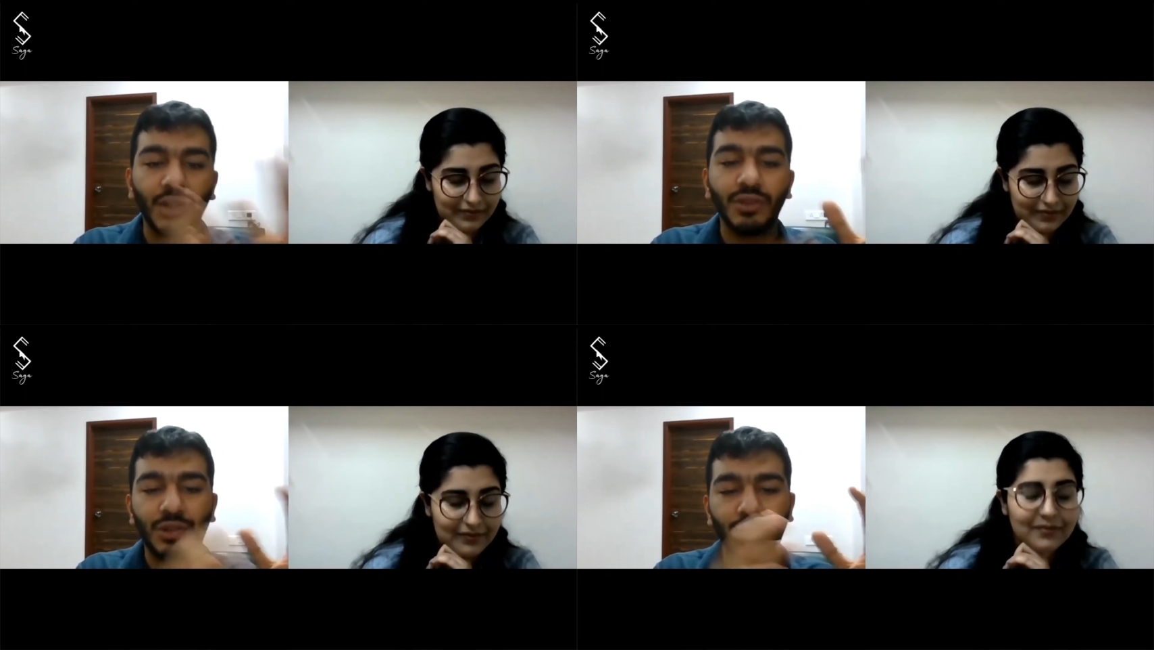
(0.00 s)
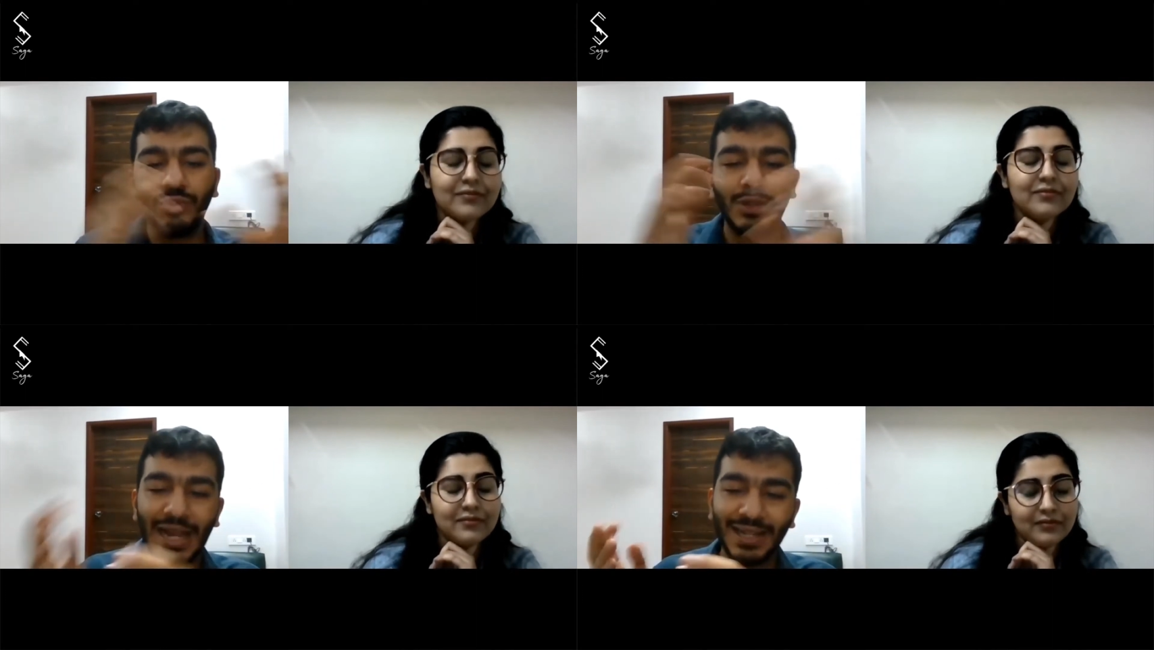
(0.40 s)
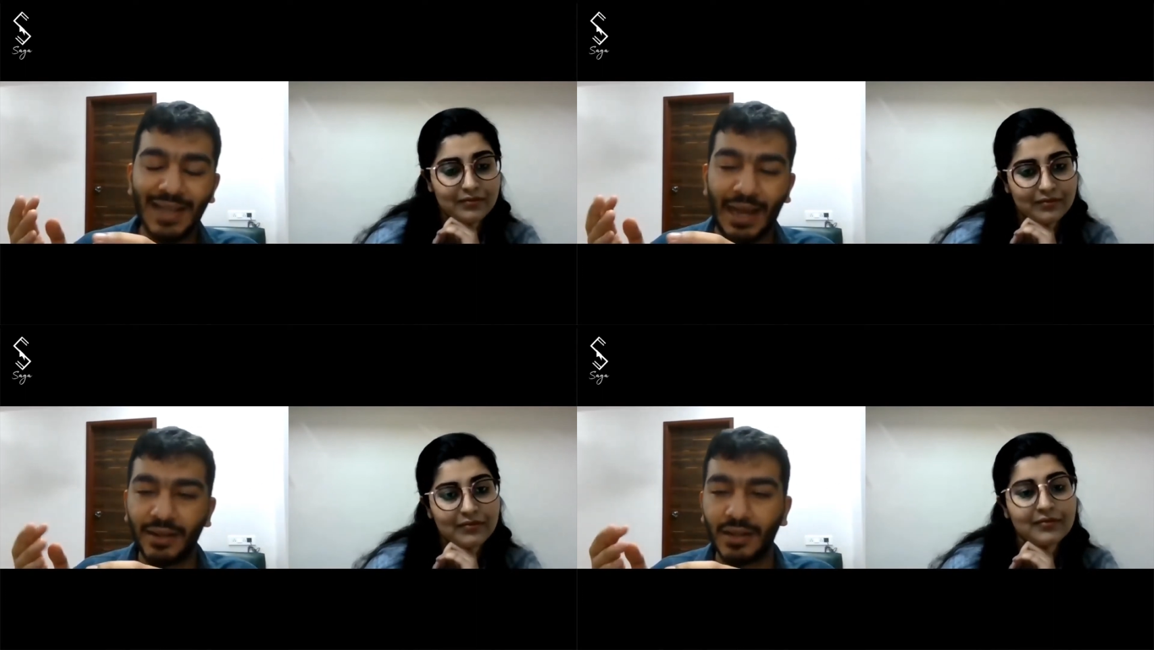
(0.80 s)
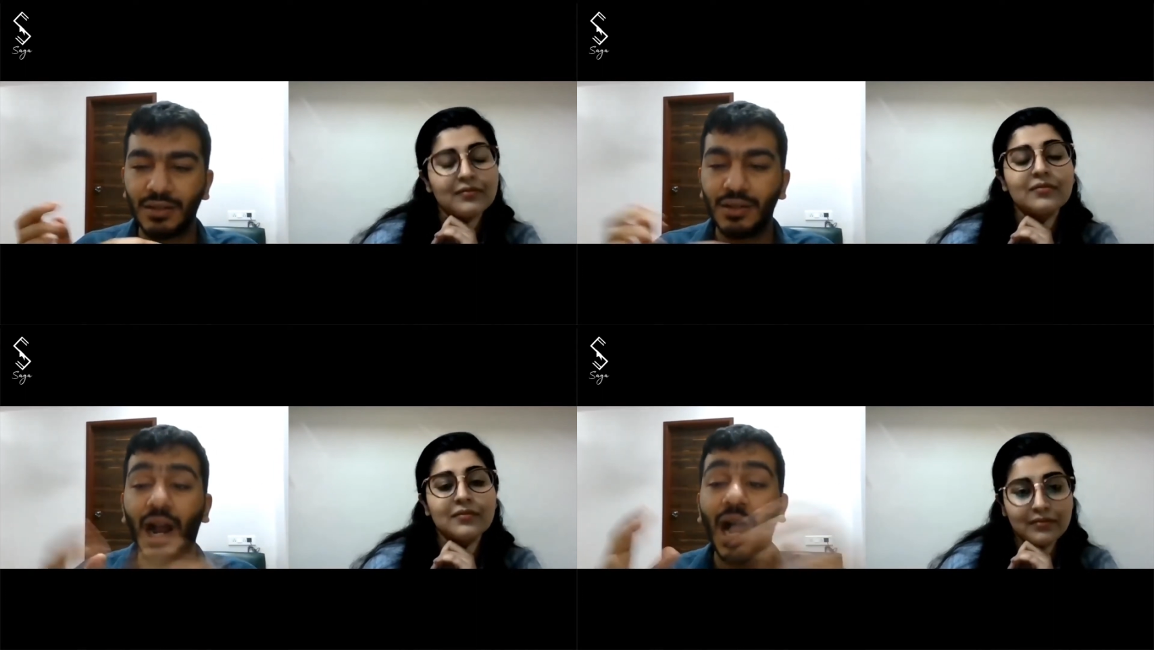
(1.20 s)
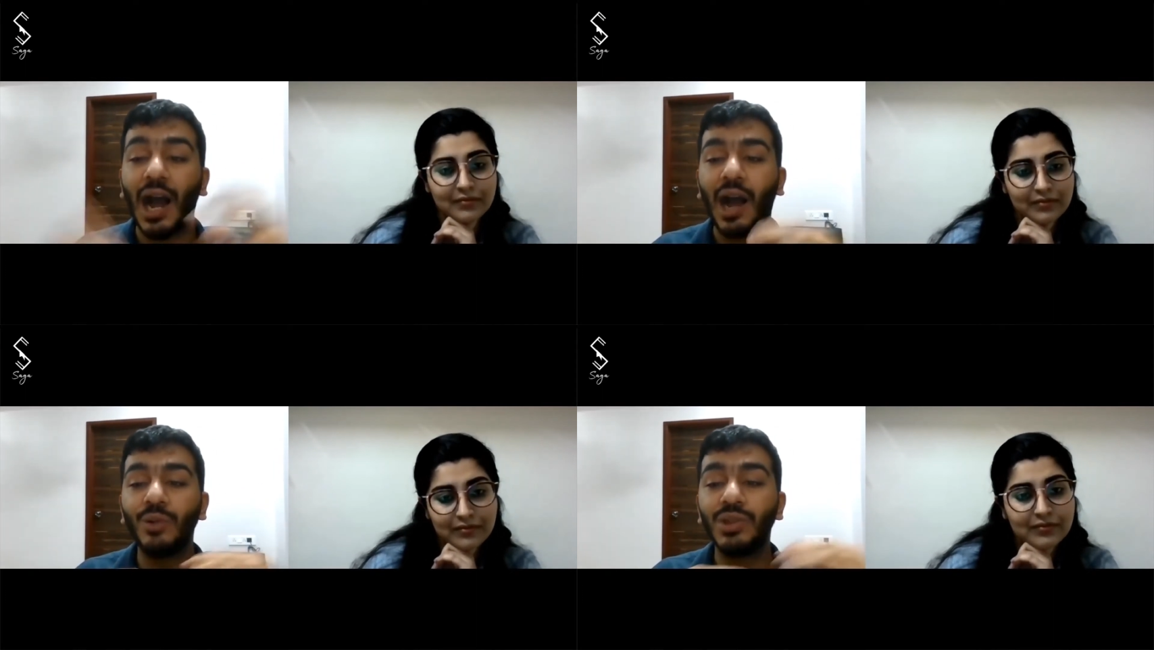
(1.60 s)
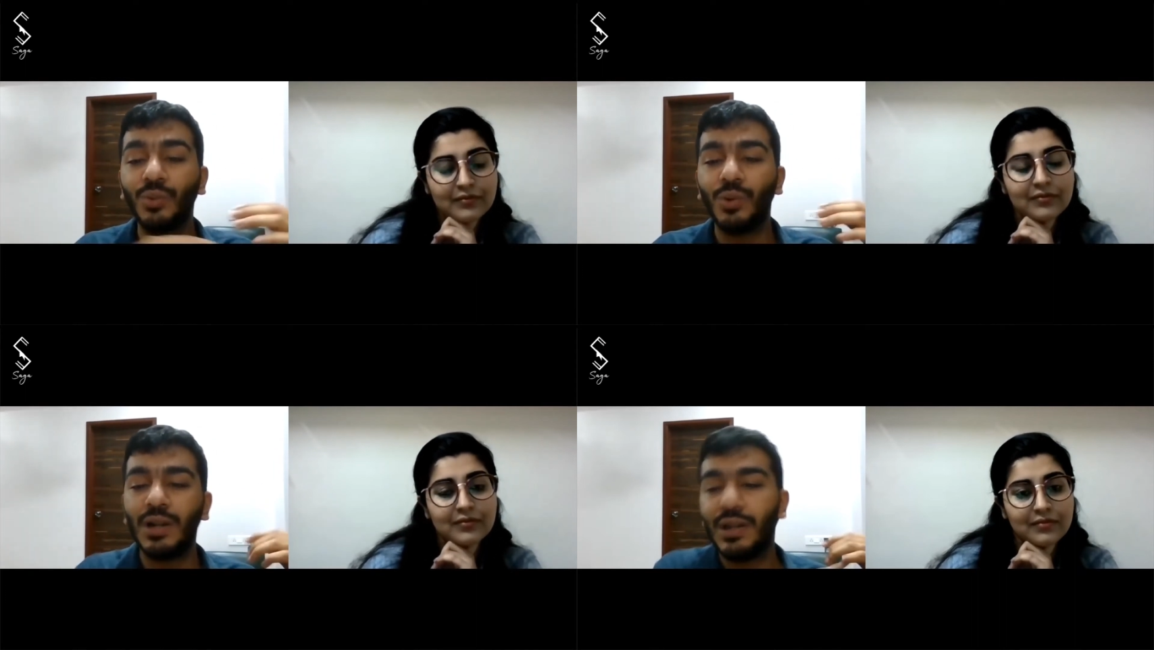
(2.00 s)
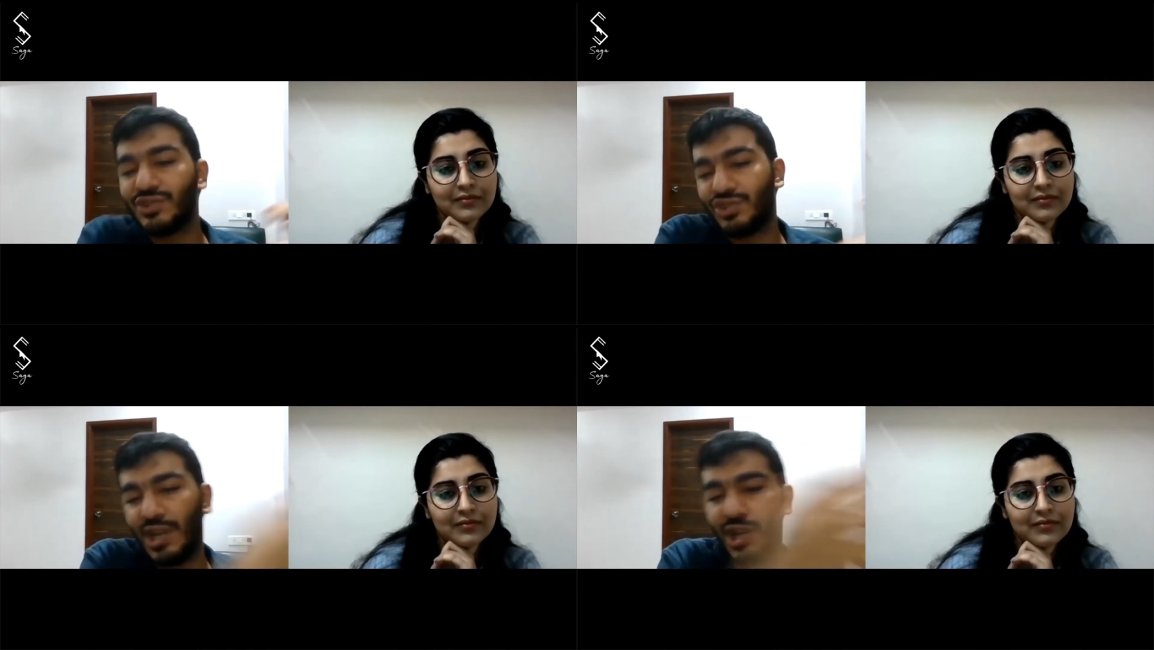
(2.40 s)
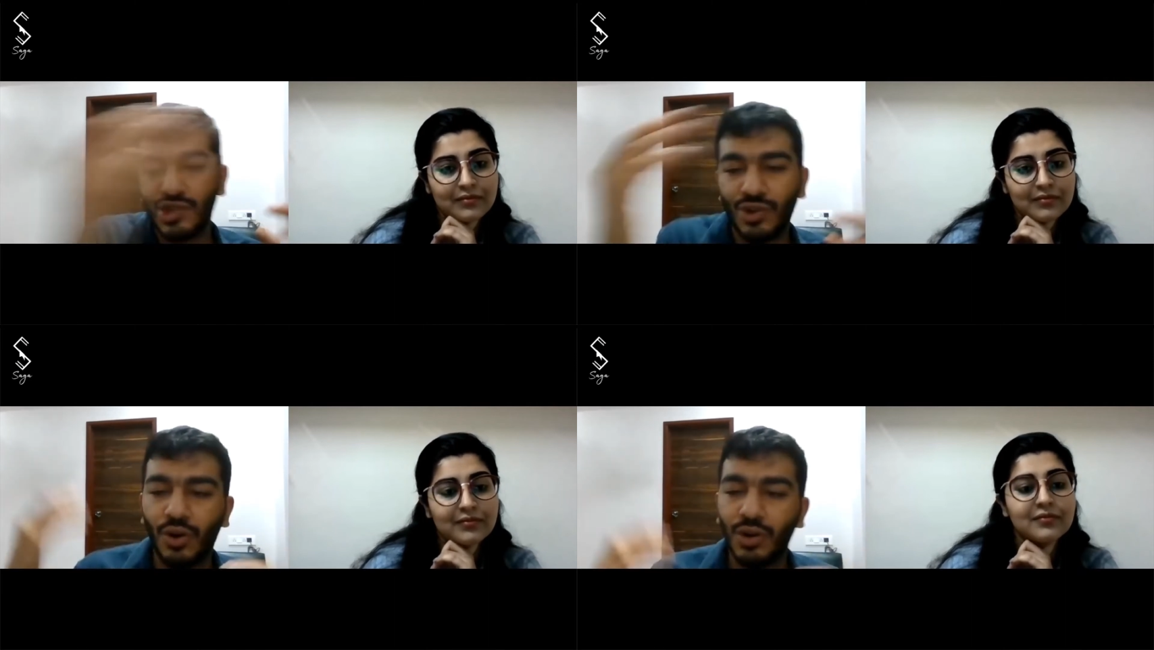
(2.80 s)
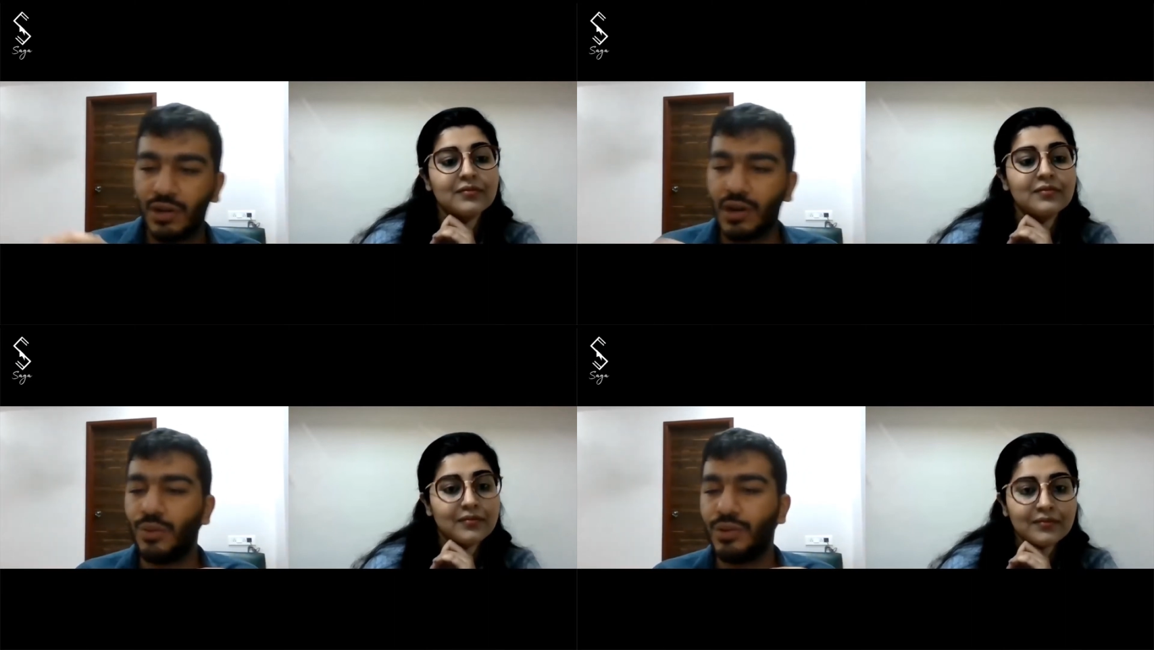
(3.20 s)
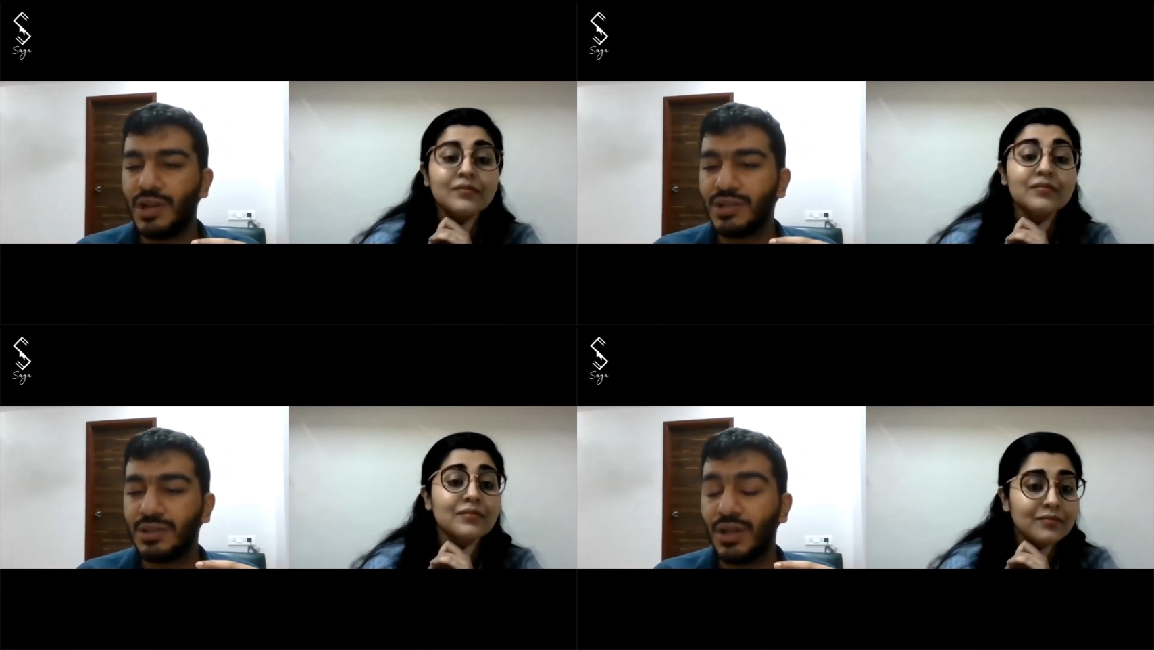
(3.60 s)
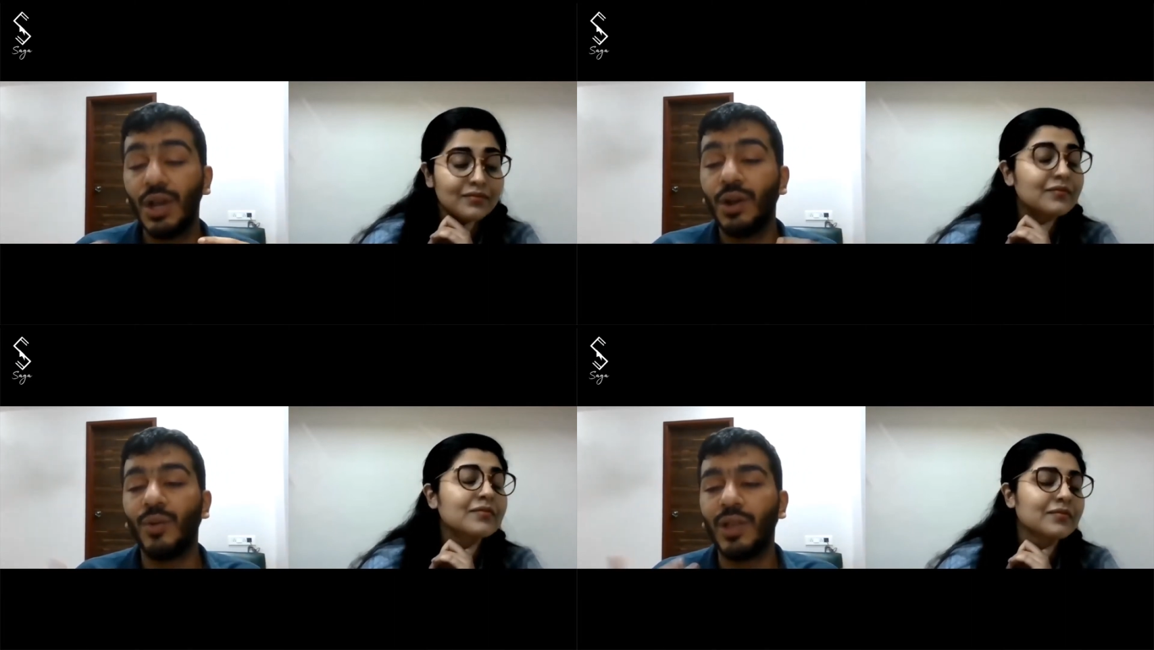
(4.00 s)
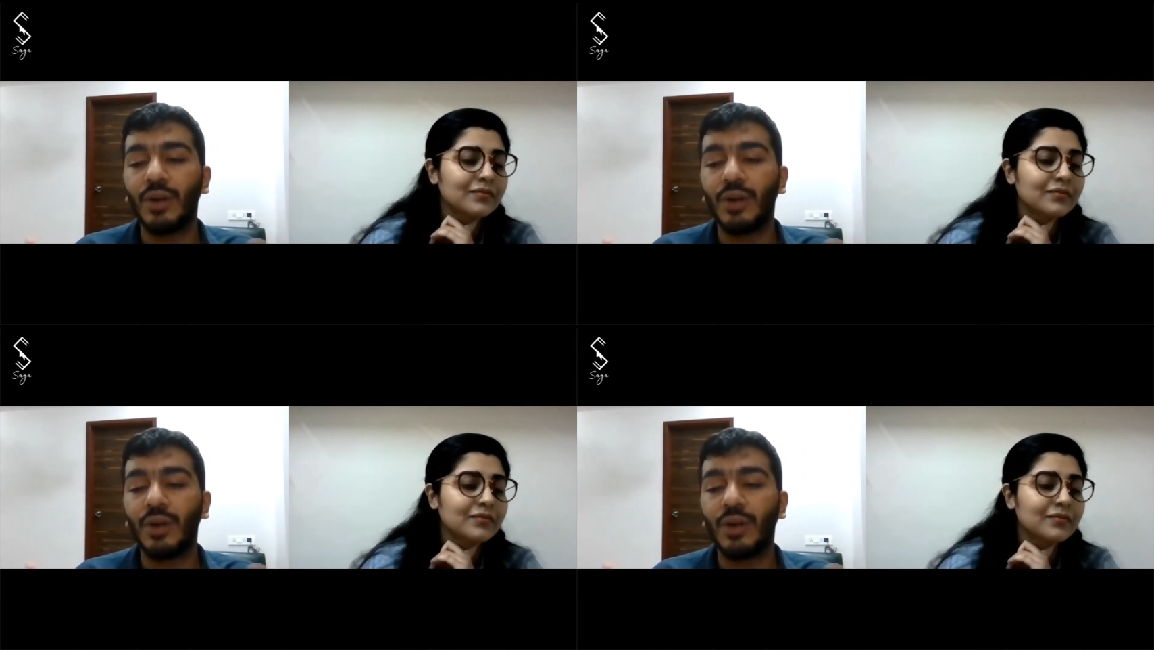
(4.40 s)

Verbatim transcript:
Speaker 1: through that character how the world has changed all around us without